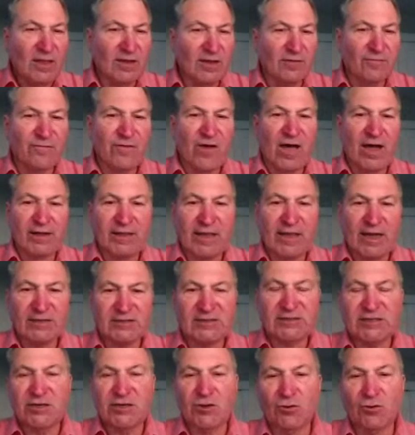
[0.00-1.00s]
In fact,
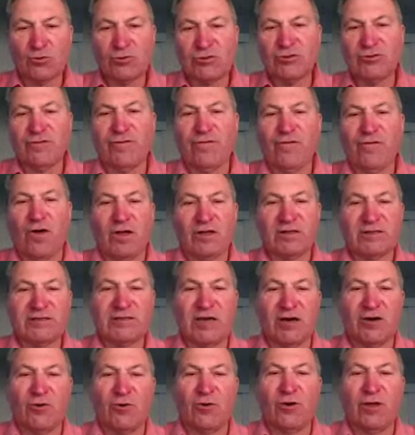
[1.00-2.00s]
that CO2 falls
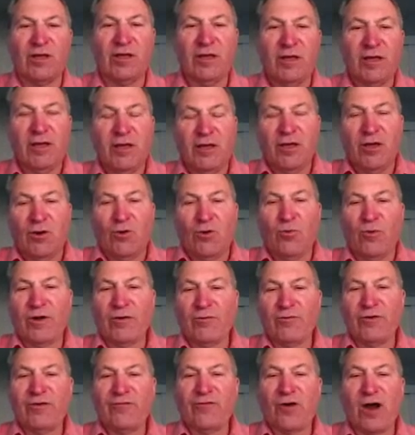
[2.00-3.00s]
out
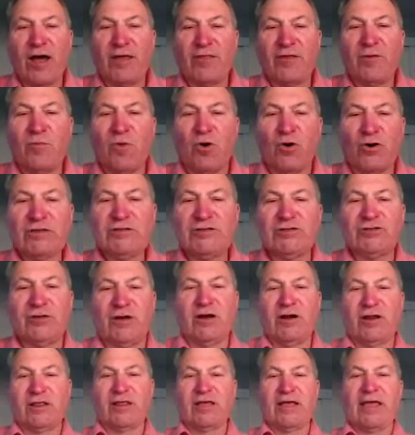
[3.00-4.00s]
when we dry the
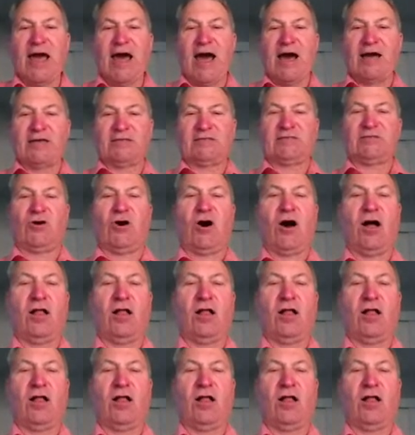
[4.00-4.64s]
moisture out of the gas.